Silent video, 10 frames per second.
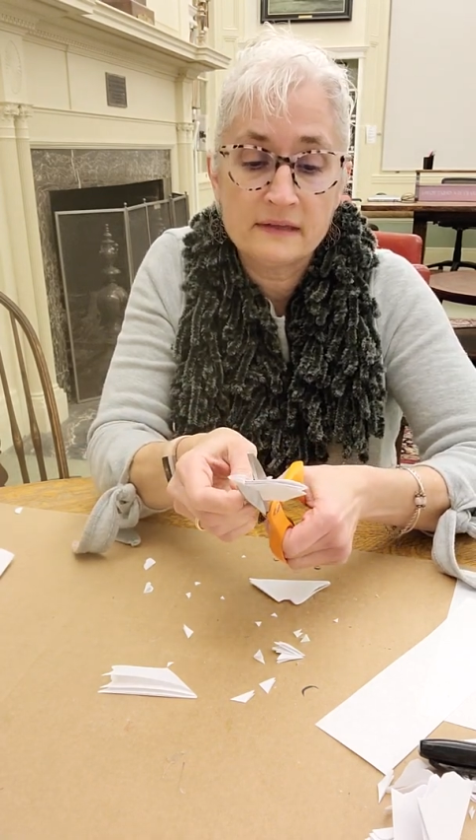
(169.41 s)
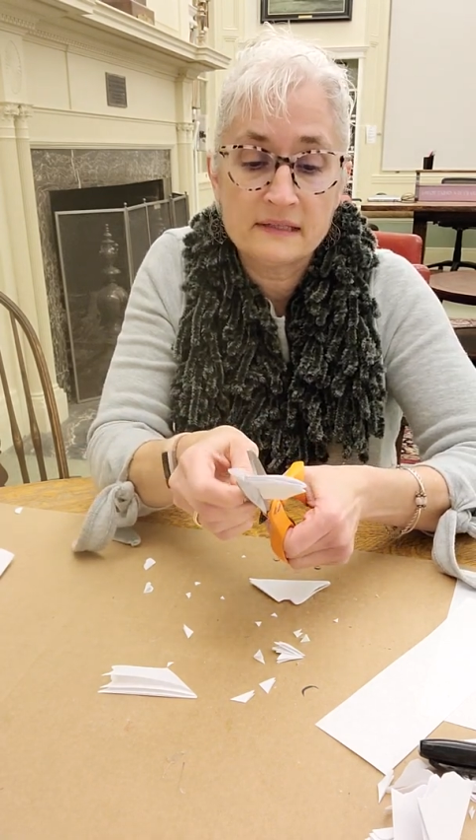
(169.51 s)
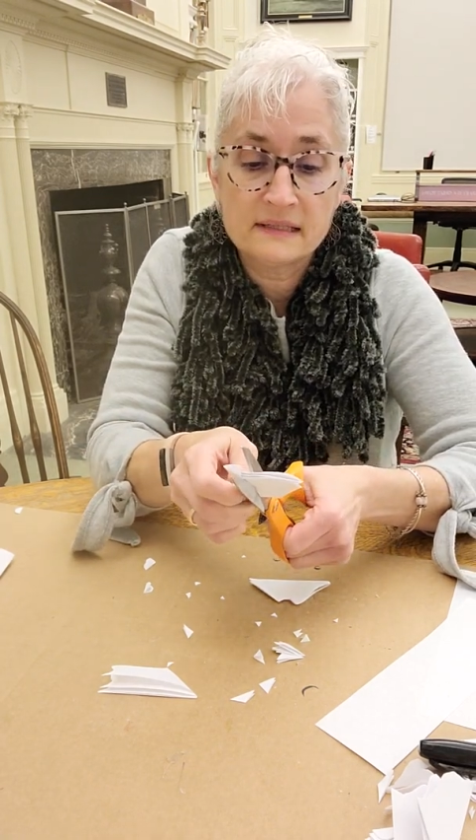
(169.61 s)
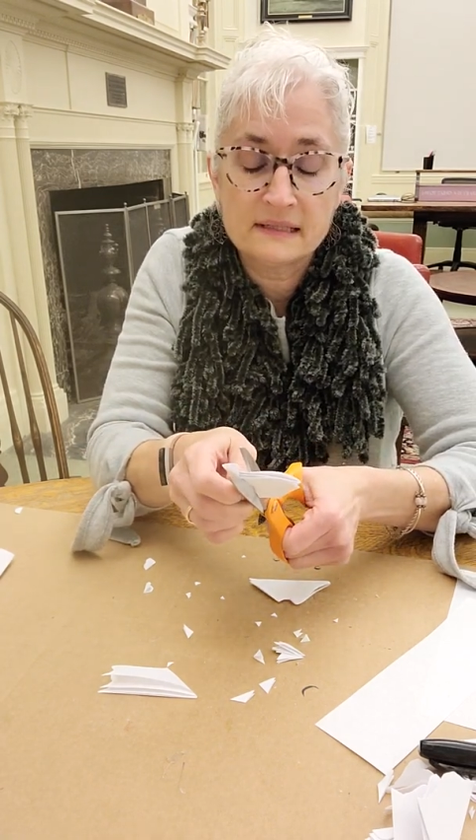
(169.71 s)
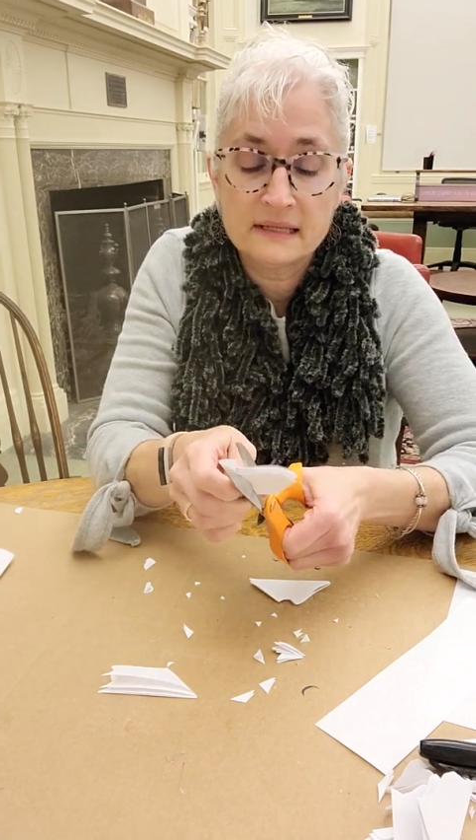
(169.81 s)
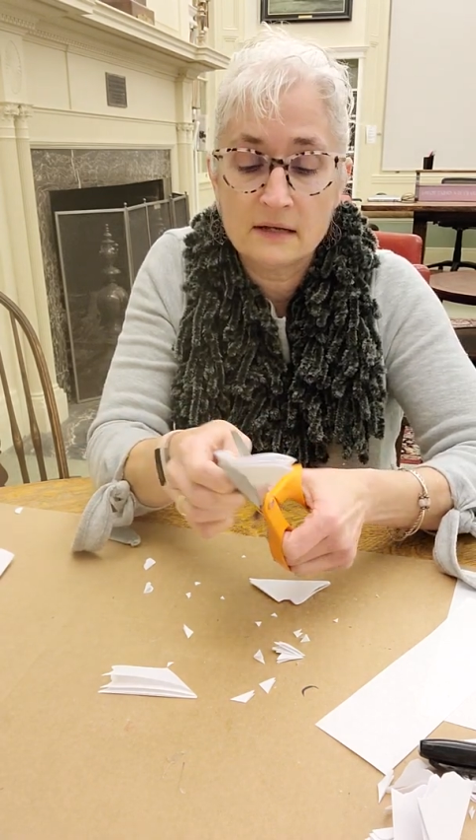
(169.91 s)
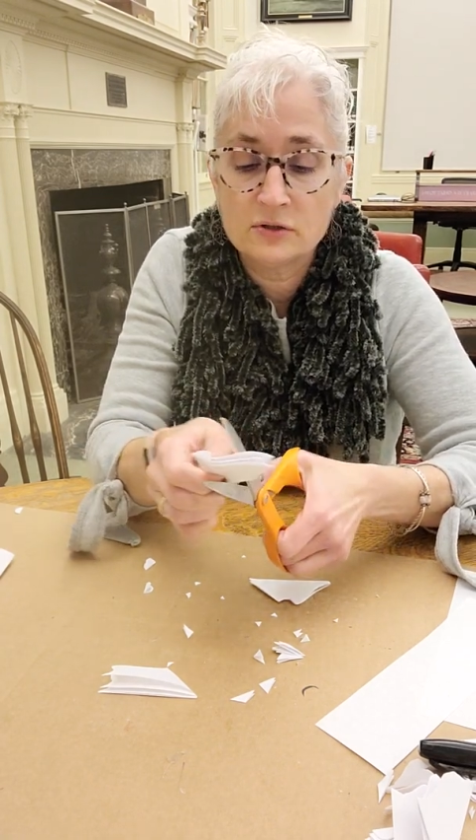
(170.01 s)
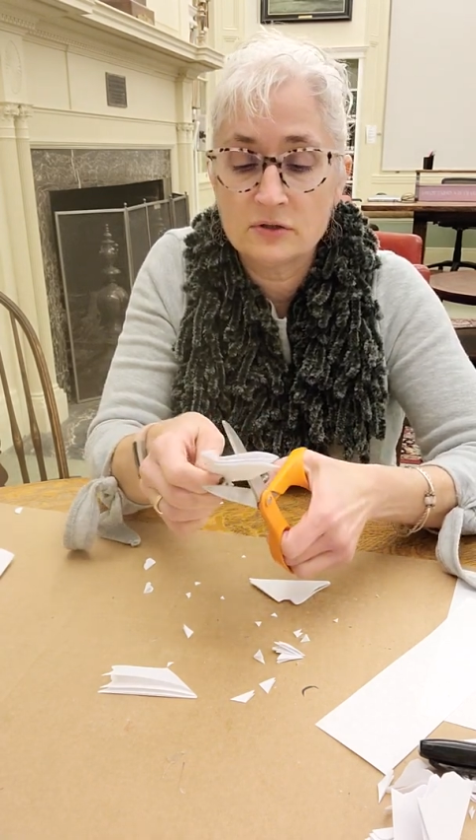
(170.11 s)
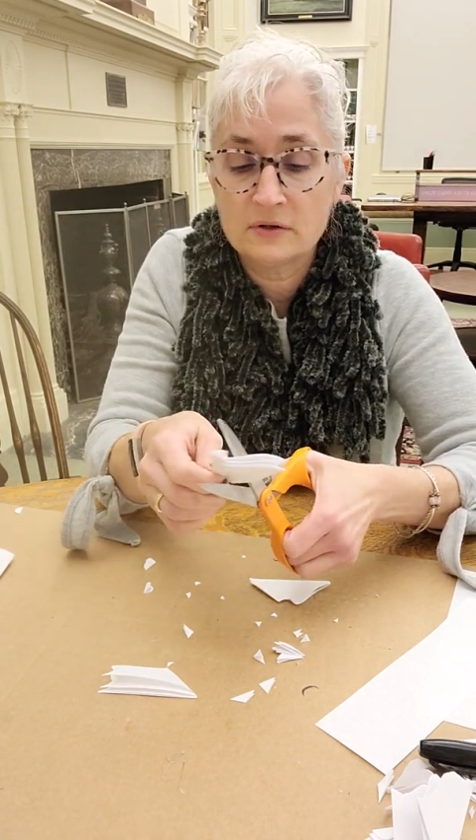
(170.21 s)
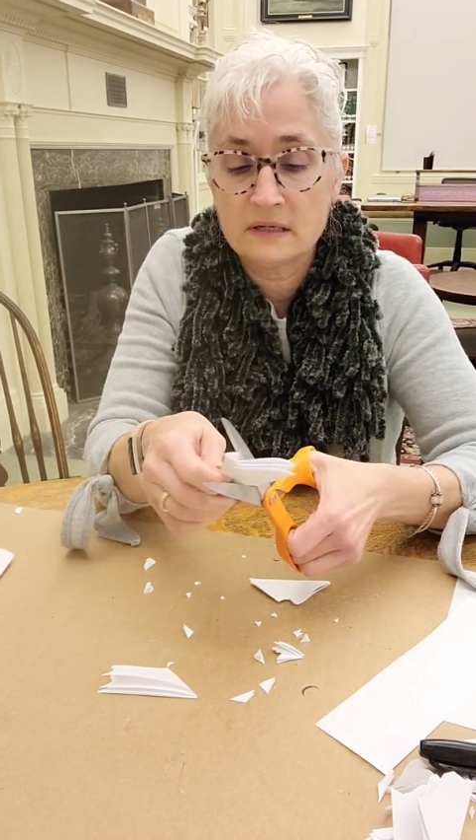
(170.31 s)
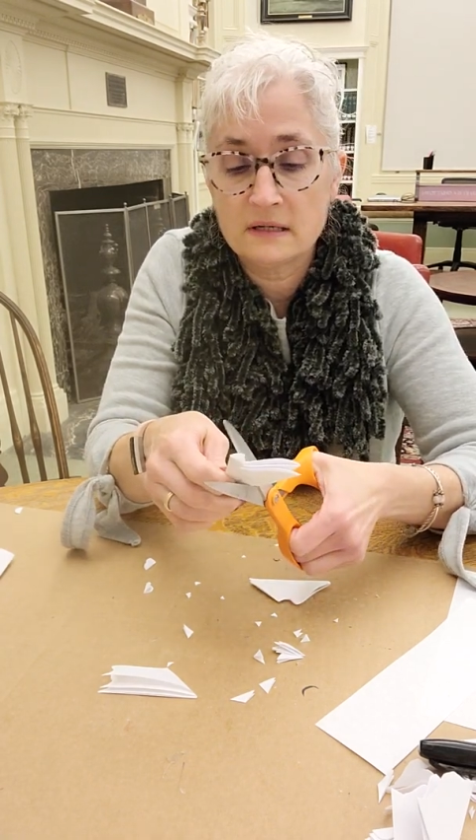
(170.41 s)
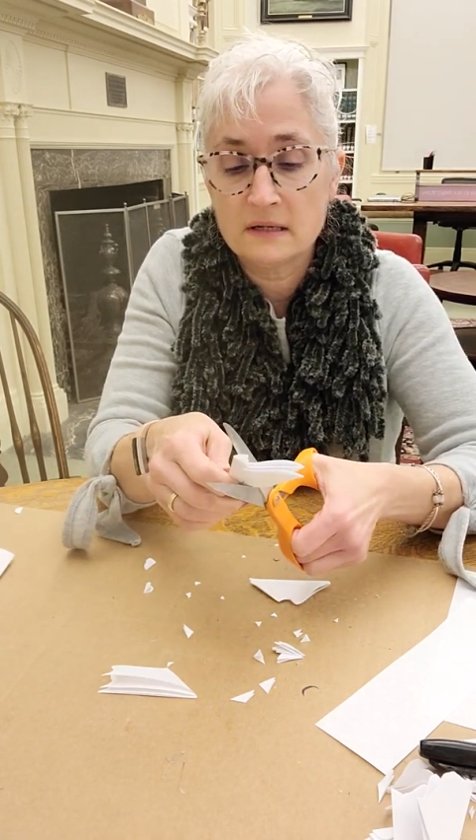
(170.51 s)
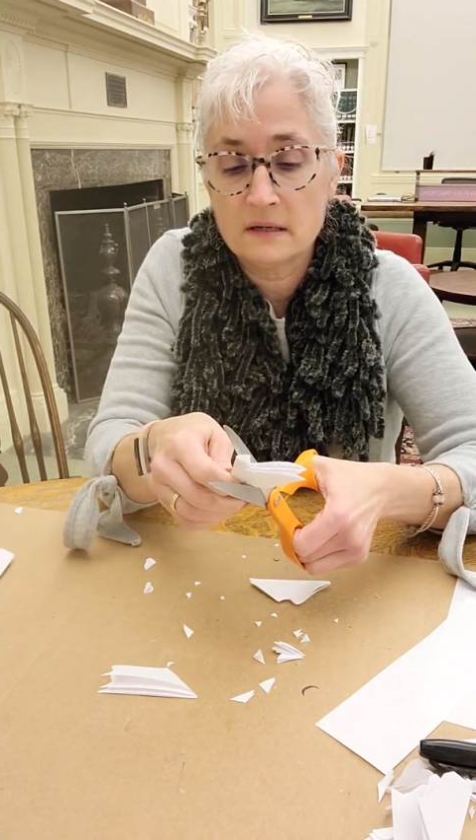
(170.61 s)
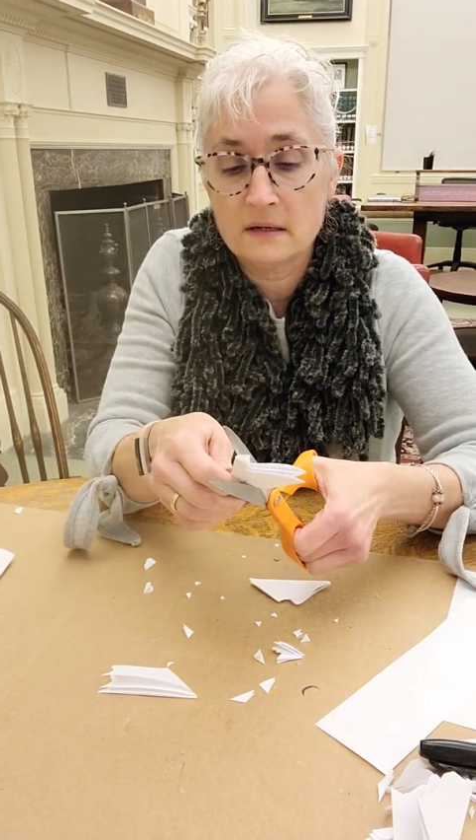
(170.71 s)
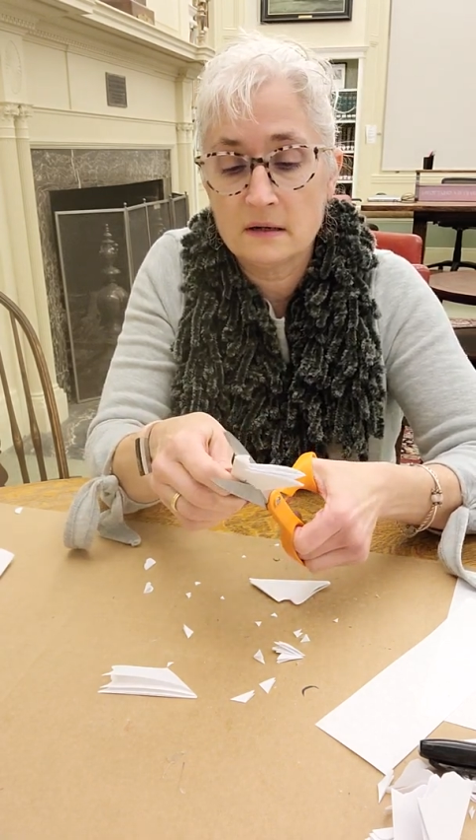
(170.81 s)
center
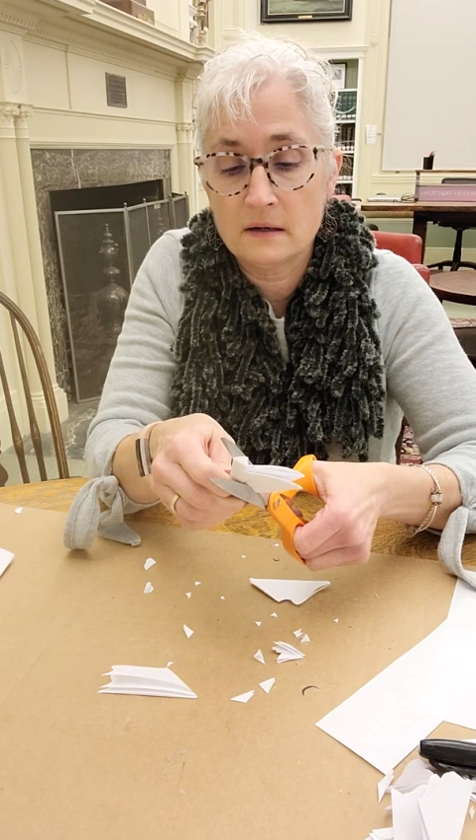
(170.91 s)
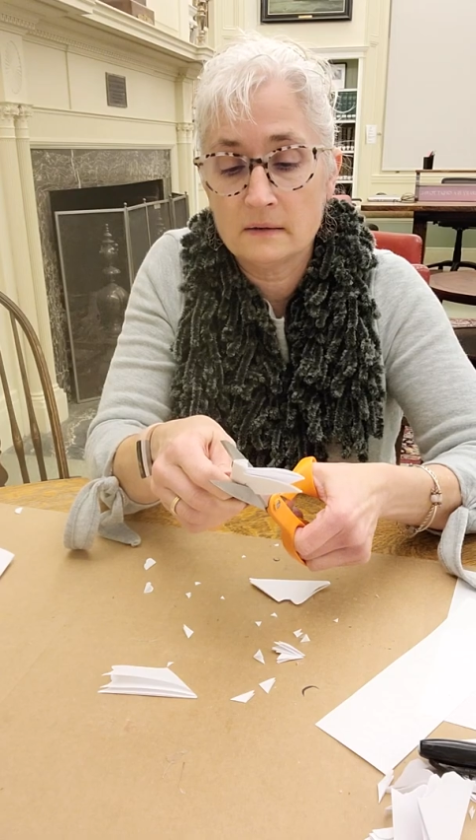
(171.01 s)
here.